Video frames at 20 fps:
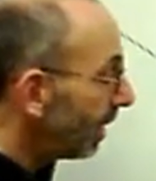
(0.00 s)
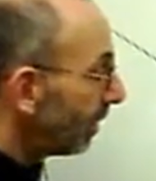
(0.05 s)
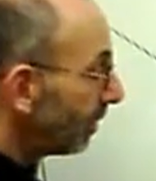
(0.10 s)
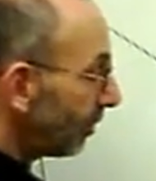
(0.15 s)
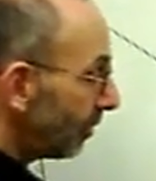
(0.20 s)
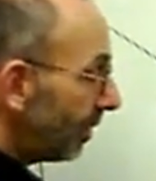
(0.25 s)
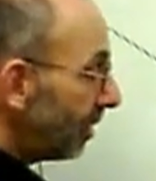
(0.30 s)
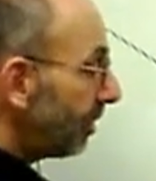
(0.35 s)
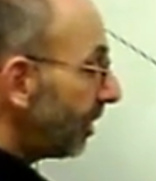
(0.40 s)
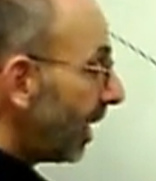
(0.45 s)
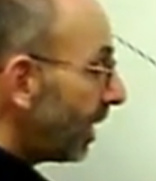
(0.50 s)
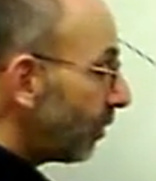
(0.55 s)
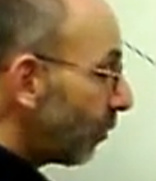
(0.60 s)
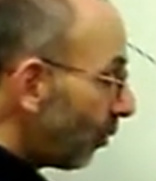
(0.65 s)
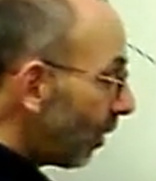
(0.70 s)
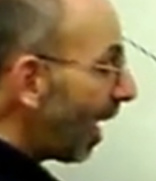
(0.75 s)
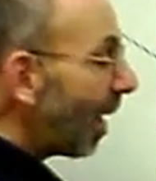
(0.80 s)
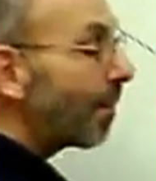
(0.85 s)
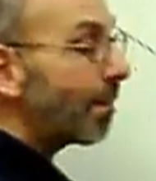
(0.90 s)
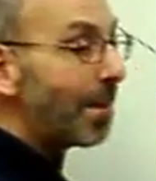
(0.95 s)
So in this case,
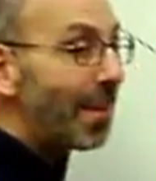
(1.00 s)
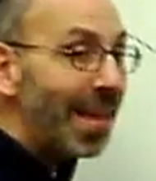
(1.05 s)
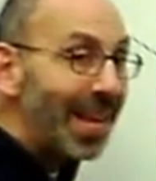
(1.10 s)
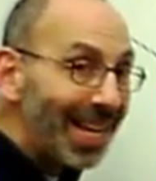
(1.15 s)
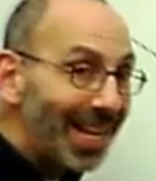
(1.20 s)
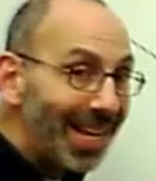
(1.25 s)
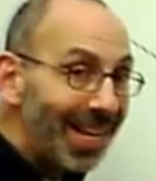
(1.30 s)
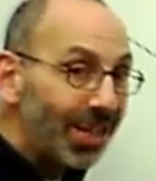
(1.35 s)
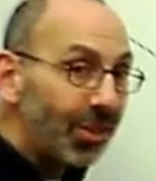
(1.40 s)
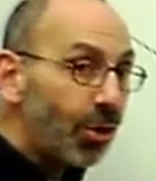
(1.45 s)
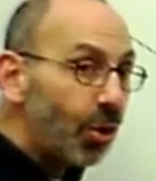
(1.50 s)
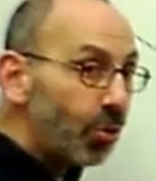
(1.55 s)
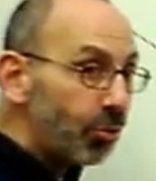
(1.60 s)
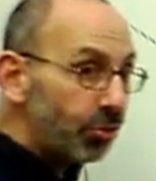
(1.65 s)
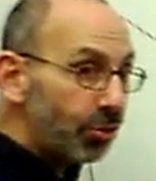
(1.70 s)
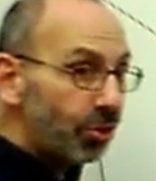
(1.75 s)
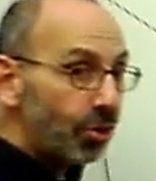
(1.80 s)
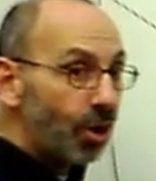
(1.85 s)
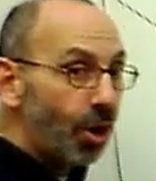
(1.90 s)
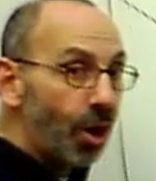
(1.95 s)
we're not making
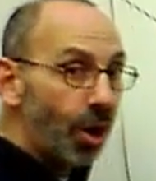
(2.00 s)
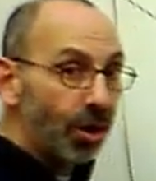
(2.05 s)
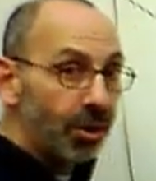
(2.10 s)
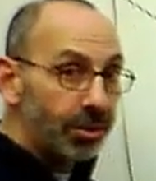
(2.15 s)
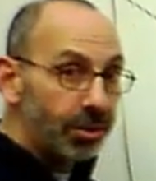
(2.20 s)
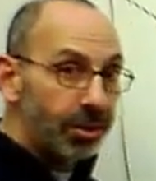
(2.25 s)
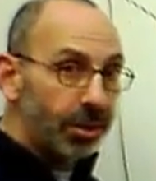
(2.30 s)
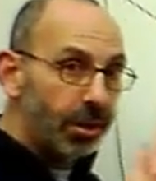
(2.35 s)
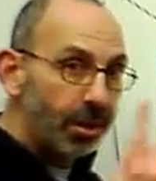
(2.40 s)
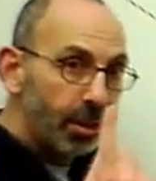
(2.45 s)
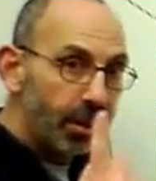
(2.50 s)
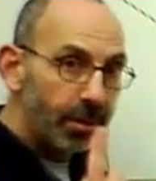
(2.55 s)
clothes and cars.